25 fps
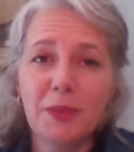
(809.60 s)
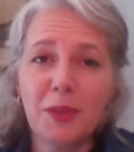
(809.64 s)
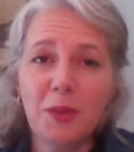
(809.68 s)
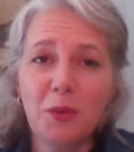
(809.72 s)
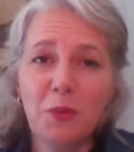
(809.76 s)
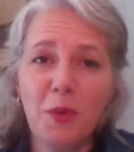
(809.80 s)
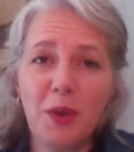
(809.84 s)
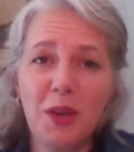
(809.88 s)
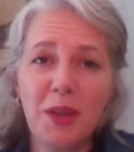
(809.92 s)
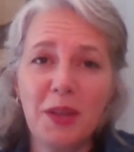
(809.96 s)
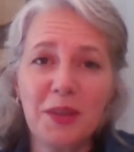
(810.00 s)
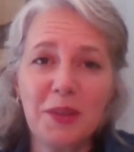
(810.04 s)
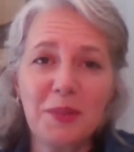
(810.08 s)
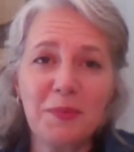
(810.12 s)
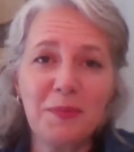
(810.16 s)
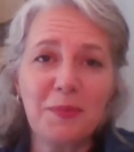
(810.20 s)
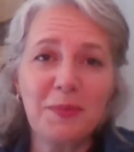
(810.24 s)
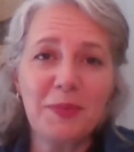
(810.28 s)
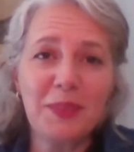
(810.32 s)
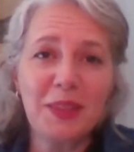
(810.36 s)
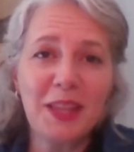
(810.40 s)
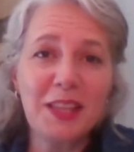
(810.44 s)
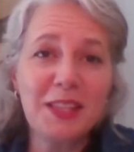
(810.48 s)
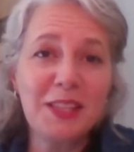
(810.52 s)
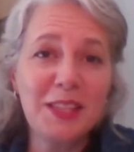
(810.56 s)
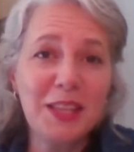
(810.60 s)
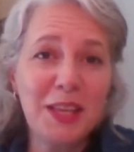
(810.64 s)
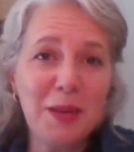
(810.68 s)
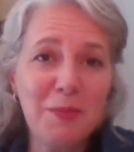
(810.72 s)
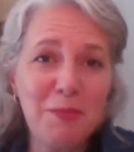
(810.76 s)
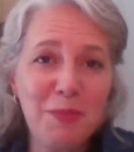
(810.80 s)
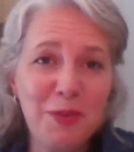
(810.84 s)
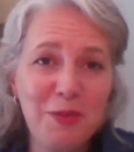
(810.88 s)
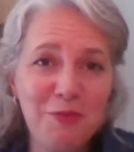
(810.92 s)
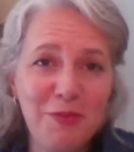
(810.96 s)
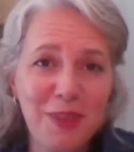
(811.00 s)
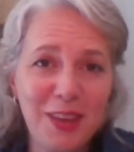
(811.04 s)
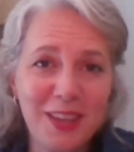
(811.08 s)
Well, let's keep
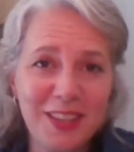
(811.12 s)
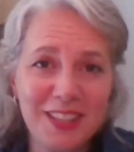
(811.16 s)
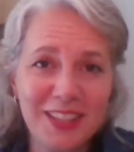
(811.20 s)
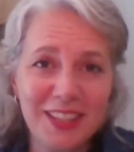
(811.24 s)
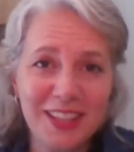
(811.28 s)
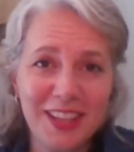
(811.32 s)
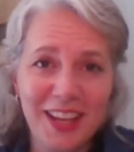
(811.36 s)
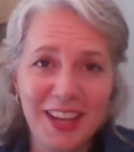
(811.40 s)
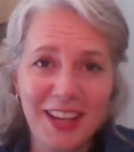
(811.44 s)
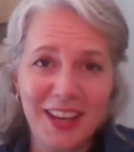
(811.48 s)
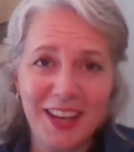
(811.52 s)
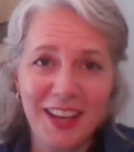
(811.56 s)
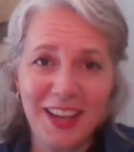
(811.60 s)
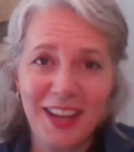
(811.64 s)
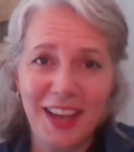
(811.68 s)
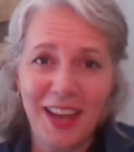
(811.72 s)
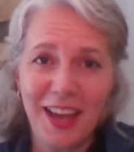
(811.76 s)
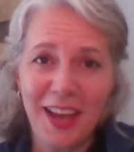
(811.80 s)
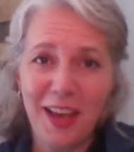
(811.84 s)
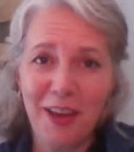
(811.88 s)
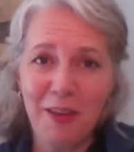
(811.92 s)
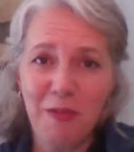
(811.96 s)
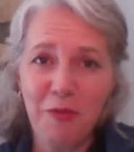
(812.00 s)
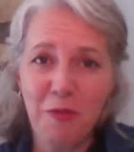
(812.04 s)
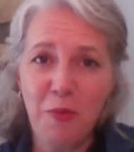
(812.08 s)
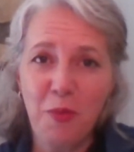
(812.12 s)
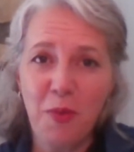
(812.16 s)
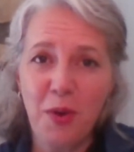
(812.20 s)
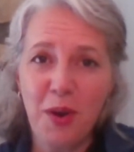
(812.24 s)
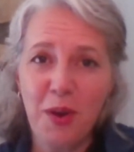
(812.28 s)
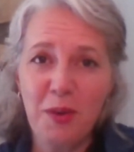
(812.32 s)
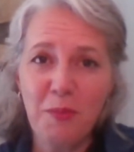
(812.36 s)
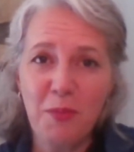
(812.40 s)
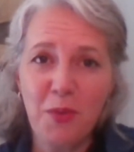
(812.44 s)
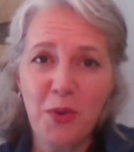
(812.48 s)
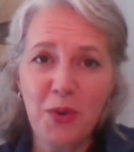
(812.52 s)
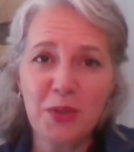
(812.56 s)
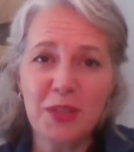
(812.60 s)
investigating. I have
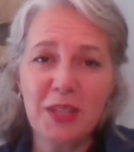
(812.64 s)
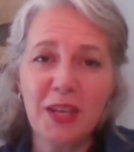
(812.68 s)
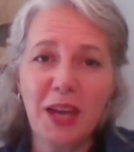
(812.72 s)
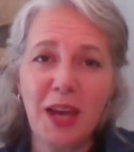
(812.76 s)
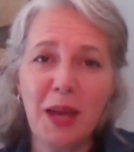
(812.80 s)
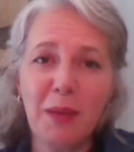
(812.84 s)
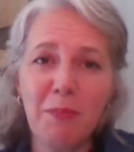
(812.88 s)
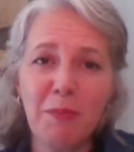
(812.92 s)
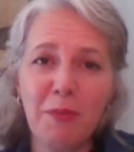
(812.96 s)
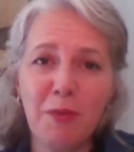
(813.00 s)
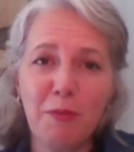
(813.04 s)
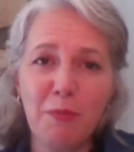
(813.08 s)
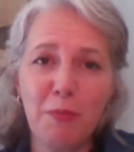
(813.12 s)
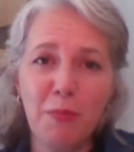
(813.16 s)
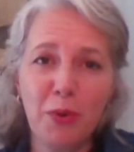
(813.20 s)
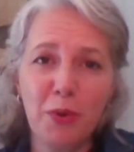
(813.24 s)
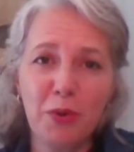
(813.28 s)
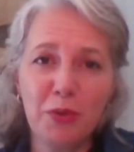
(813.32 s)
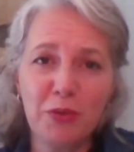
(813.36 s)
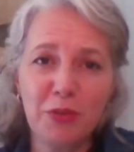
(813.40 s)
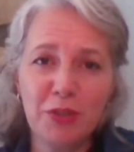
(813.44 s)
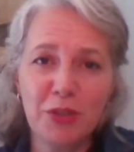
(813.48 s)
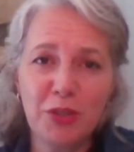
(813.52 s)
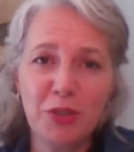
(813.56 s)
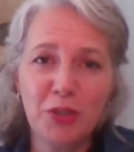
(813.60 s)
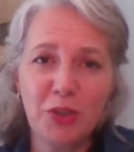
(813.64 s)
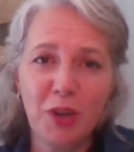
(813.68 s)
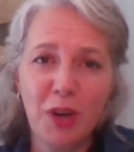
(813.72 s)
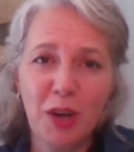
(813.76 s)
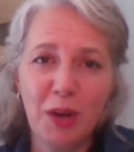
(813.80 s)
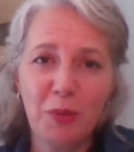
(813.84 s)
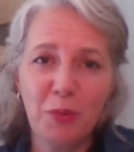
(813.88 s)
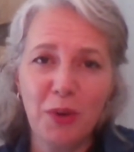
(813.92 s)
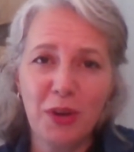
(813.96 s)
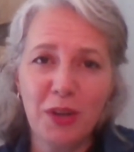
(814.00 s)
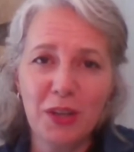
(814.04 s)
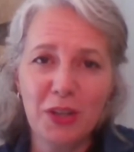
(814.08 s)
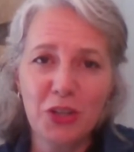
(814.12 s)
one more type of portraiture I
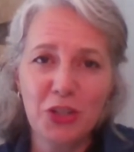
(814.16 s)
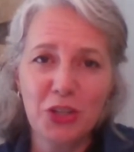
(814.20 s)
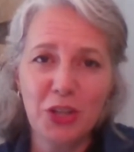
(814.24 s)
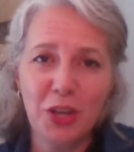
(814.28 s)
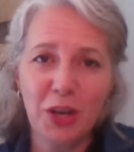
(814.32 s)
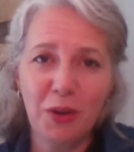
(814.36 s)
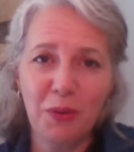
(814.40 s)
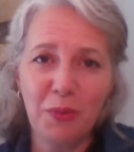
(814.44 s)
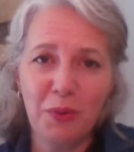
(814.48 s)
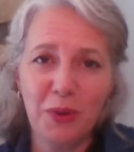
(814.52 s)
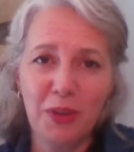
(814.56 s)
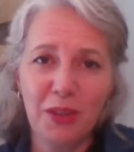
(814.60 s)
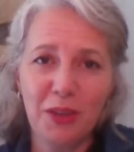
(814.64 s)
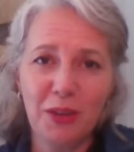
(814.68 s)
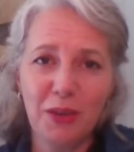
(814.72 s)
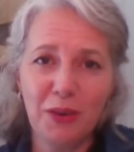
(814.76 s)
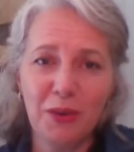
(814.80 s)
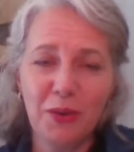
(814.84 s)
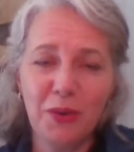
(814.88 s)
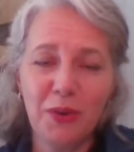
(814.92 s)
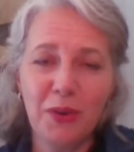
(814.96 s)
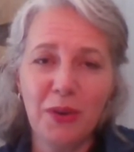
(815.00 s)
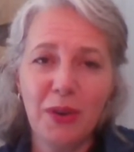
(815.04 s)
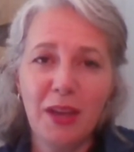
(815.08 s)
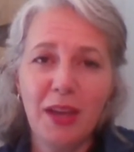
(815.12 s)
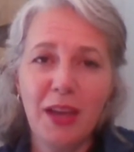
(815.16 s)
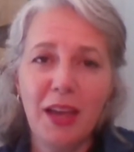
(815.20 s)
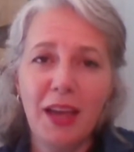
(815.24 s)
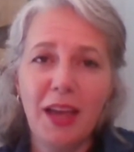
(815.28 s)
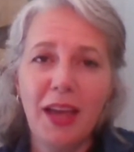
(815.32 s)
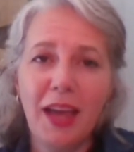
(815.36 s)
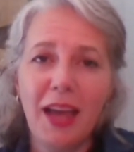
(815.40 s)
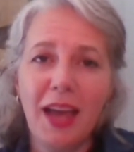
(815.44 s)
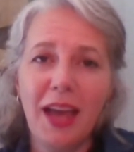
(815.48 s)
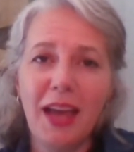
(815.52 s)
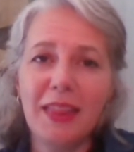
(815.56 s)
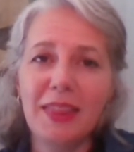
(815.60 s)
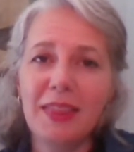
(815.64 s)
want to share with you,
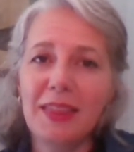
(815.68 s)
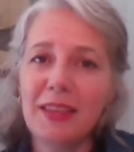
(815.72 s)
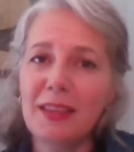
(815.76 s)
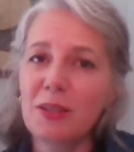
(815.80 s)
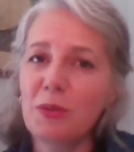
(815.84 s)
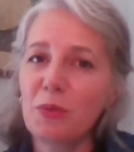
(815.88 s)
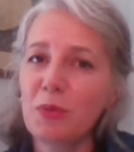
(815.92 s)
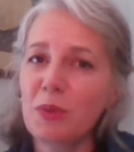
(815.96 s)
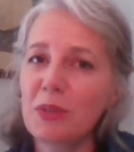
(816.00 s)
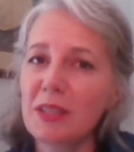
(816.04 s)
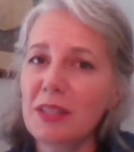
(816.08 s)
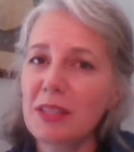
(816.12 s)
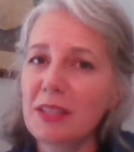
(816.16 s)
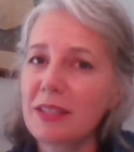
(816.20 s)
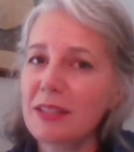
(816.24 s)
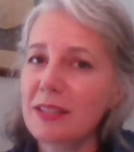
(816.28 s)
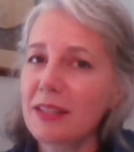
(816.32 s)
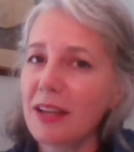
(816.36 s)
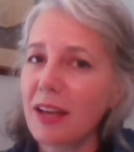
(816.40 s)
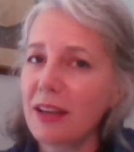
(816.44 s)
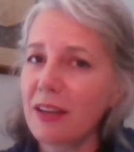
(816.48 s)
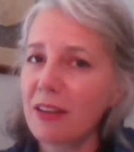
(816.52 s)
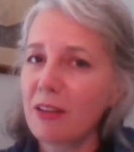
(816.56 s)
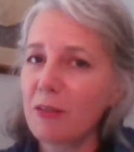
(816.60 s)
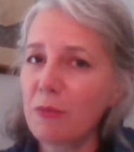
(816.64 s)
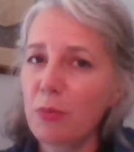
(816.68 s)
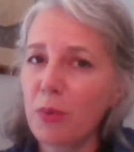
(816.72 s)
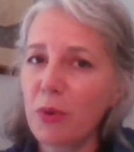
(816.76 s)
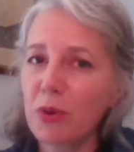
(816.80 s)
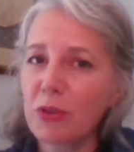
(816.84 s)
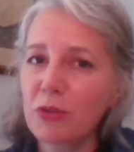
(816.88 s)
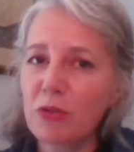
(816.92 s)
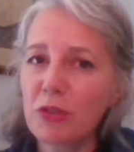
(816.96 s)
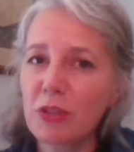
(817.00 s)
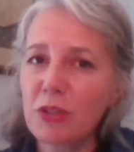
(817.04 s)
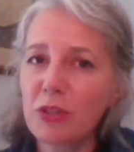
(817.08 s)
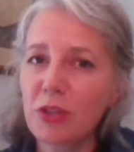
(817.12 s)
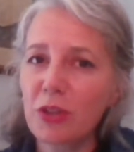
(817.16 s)
and this was a style of
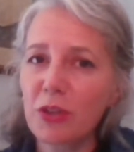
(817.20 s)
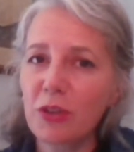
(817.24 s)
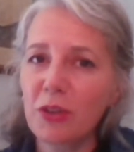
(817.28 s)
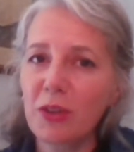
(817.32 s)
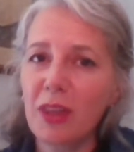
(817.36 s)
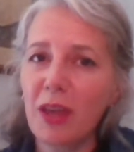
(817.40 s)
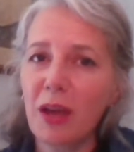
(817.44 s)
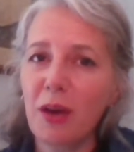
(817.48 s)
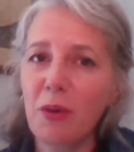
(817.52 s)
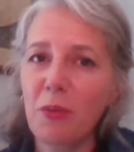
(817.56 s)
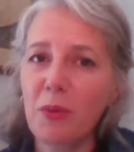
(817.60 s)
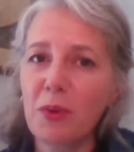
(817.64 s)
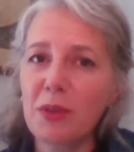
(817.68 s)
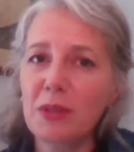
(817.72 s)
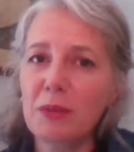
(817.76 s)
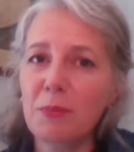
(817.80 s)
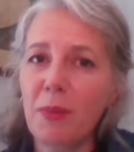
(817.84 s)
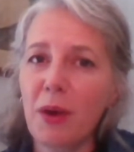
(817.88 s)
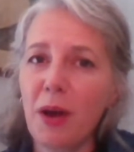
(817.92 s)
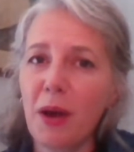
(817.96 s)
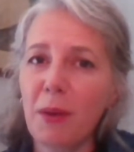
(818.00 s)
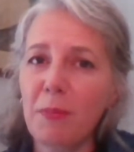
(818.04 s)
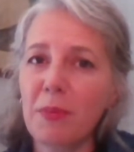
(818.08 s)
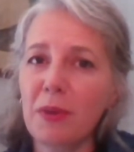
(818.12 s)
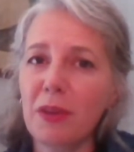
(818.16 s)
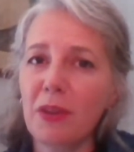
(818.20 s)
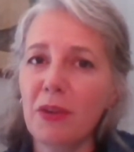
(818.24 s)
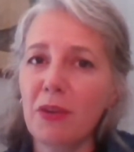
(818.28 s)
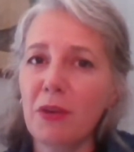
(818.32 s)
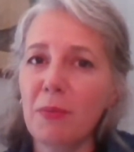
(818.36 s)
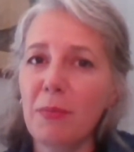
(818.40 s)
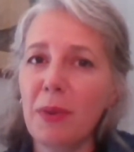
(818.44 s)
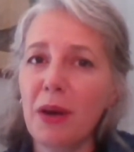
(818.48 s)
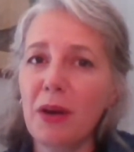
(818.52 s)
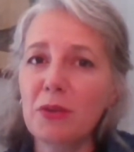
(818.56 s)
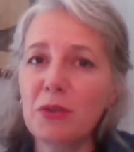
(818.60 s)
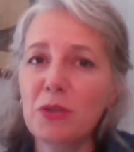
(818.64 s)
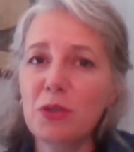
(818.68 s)
portraiture that was popular
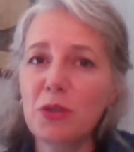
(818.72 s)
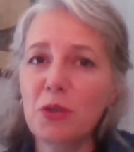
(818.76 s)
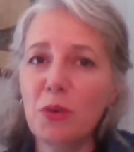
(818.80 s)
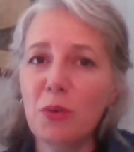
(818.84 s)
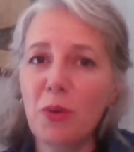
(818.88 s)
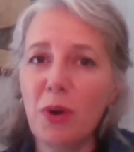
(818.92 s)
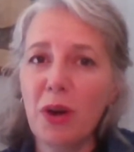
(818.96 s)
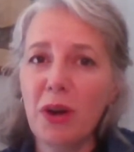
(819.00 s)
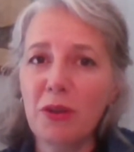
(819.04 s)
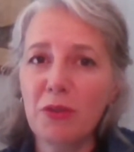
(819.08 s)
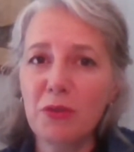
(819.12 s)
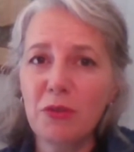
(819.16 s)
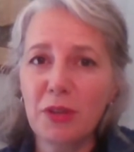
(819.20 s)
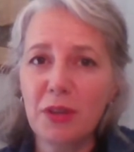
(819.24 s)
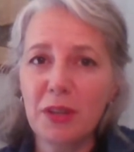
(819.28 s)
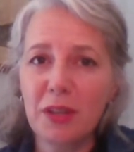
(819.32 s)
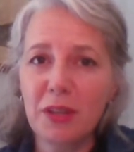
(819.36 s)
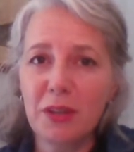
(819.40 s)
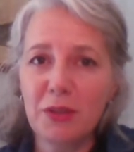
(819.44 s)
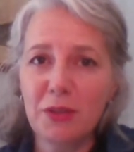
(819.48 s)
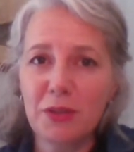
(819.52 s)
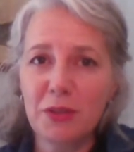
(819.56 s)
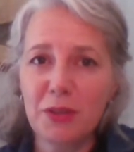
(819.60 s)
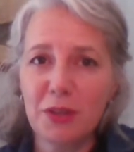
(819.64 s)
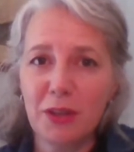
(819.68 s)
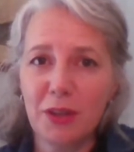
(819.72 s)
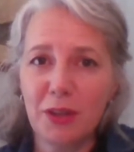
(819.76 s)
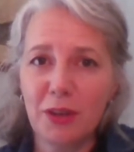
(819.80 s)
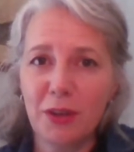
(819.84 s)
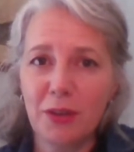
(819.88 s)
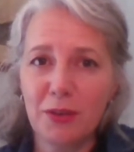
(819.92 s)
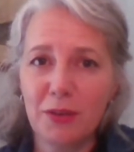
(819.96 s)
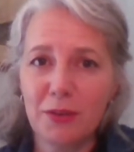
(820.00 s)
about 200 years ago.